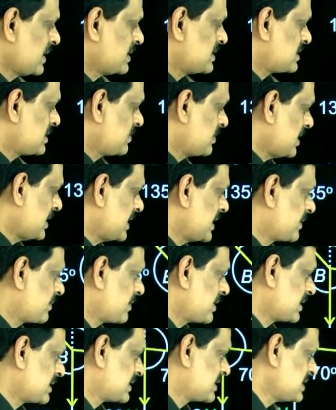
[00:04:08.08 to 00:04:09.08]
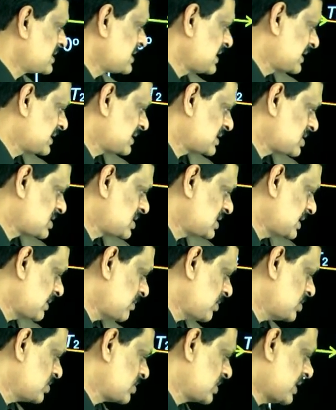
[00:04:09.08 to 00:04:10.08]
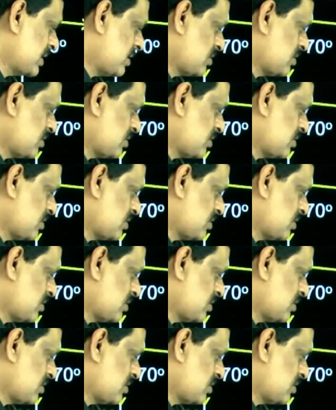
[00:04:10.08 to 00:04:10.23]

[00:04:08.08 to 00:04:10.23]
Similarly, equating this and this, the W can